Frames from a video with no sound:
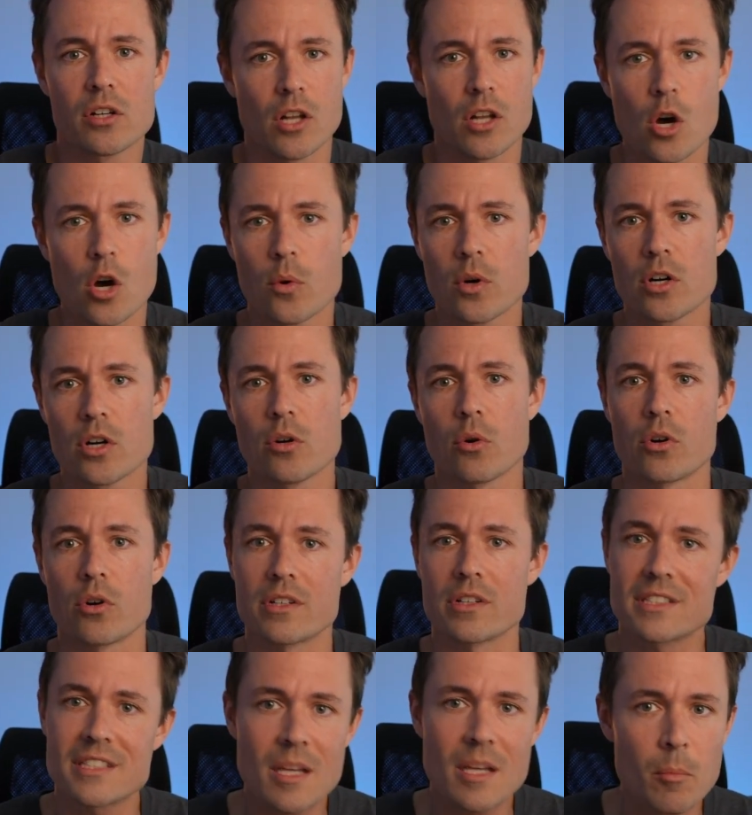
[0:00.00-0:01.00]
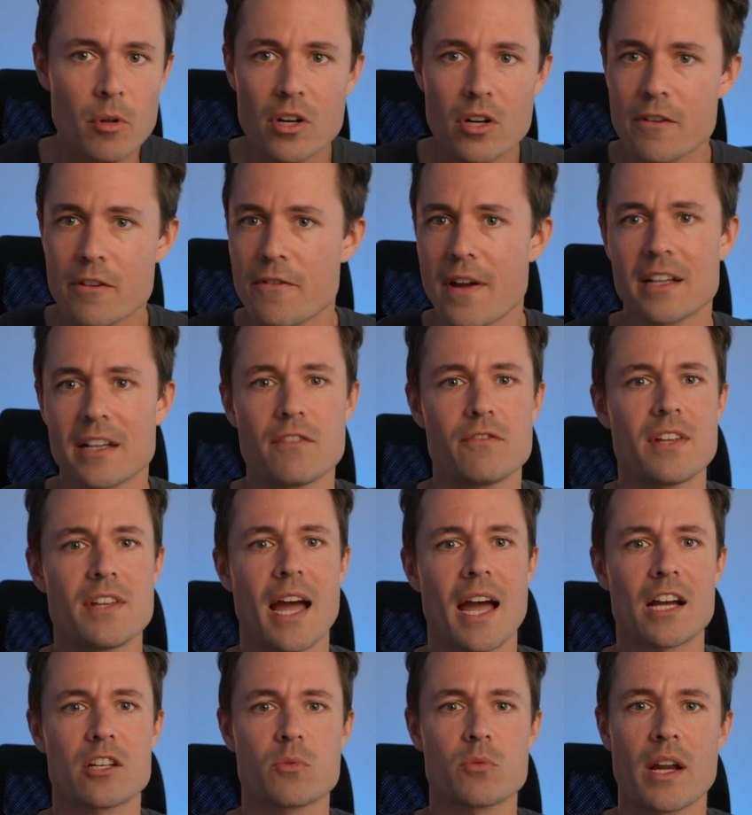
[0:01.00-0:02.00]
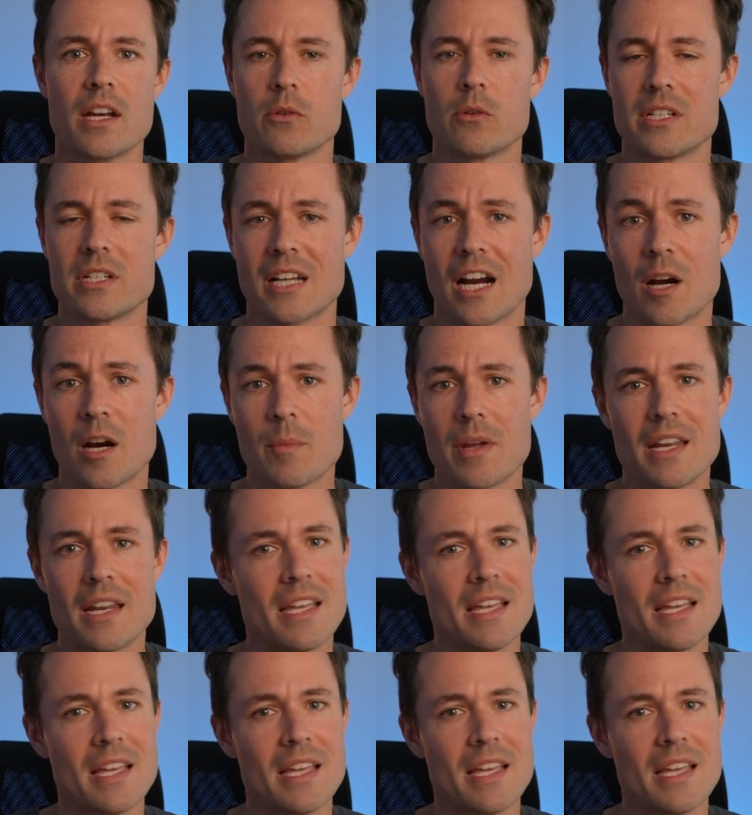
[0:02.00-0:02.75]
lower, or similar effective tax rate in retirement